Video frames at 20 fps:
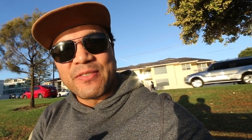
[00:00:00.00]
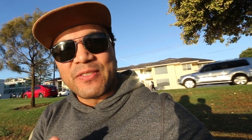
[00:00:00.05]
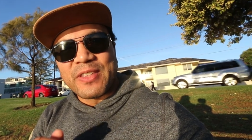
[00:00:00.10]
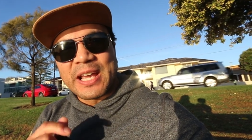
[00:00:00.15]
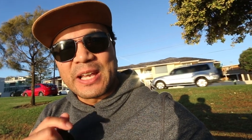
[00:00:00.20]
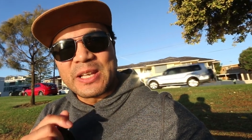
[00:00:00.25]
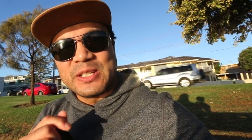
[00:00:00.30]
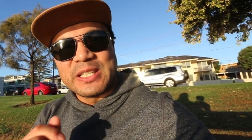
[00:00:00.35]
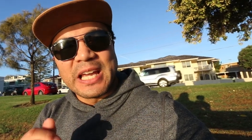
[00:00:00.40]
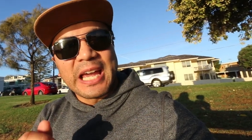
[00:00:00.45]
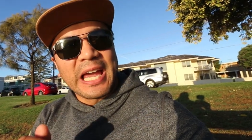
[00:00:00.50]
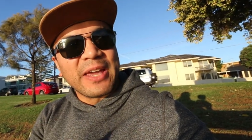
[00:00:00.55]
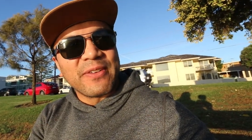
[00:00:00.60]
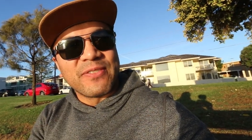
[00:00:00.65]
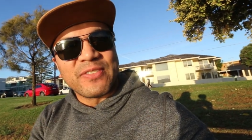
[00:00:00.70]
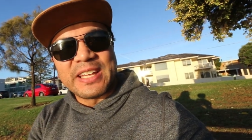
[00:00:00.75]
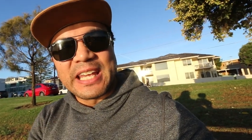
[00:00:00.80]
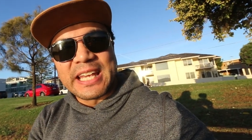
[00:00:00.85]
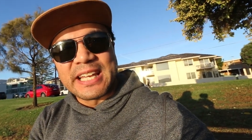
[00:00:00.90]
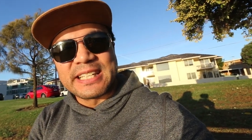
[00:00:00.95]
Thank you to
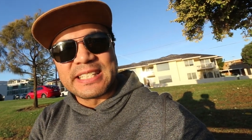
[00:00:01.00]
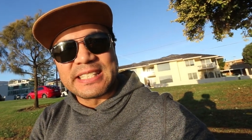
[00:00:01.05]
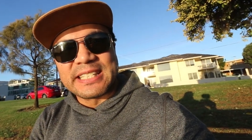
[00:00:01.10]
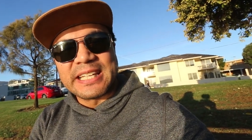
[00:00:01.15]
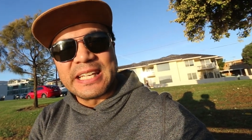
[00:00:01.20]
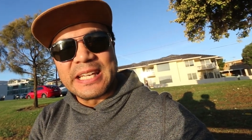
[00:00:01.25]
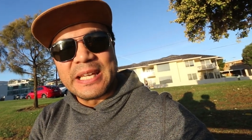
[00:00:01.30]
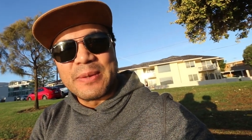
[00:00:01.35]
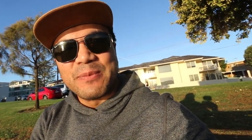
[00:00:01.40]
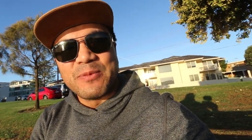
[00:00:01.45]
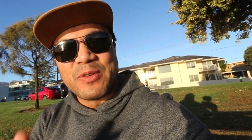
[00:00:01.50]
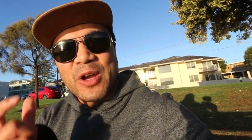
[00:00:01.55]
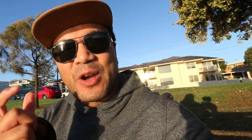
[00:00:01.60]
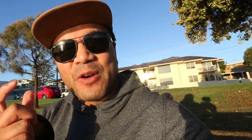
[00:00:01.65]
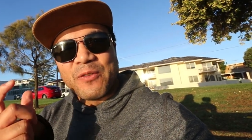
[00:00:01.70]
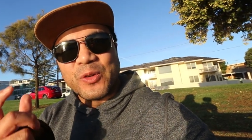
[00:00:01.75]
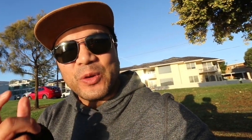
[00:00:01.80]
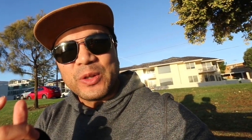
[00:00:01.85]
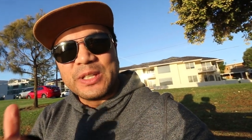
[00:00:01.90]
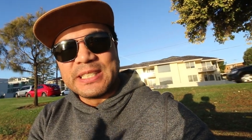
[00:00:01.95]
Anthony and the team
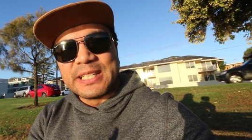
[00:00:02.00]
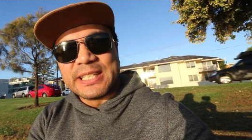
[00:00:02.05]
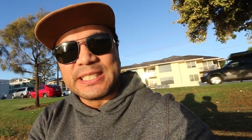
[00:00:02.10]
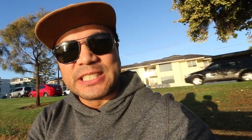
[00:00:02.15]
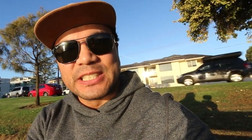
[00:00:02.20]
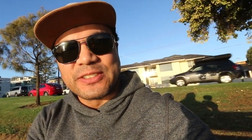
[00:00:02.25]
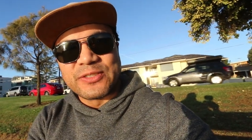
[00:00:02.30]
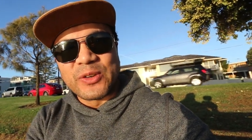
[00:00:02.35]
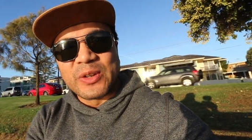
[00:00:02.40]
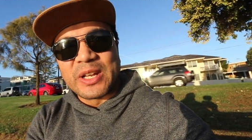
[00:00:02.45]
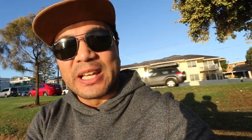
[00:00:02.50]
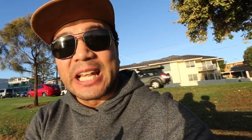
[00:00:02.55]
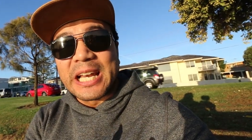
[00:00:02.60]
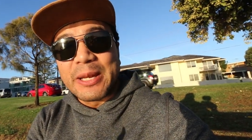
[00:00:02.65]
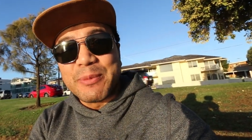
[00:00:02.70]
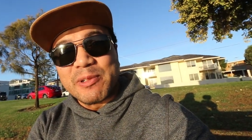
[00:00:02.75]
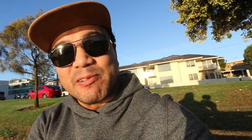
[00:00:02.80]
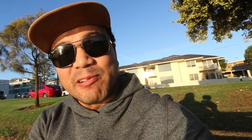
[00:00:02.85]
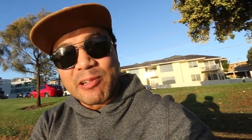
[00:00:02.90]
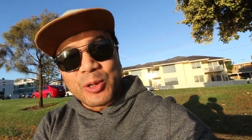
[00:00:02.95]
for the delicious food and
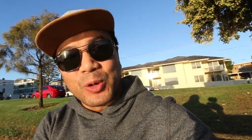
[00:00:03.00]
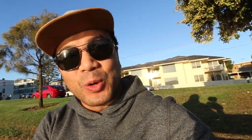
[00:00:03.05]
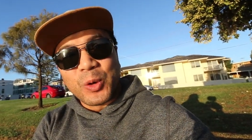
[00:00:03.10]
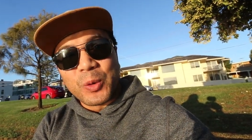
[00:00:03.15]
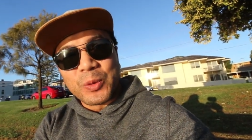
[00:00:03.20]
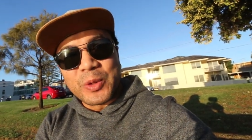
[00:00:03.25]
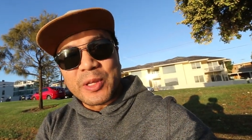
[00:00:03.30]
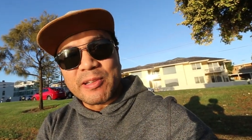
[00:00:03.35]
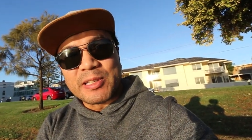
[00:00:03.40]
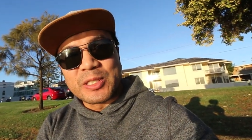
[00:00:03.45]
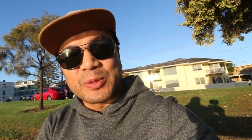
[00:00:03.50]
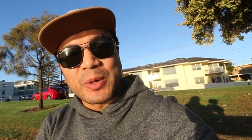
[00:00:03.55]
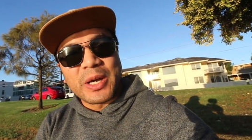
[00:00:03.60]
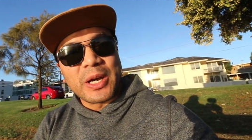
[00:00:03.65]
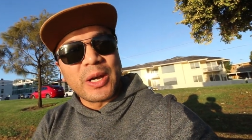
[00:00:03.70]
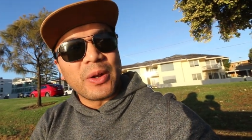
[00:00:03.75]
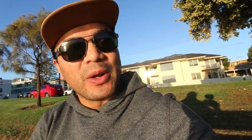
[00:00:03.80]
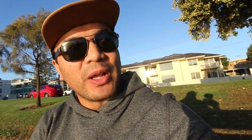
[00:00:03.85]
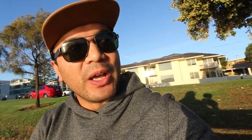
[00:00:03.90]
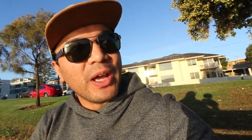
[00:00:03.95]
letting me record there as
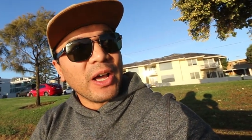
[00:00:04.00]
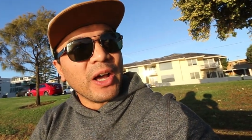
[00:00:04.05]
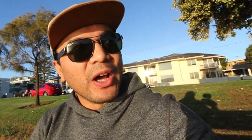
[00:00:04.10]
well.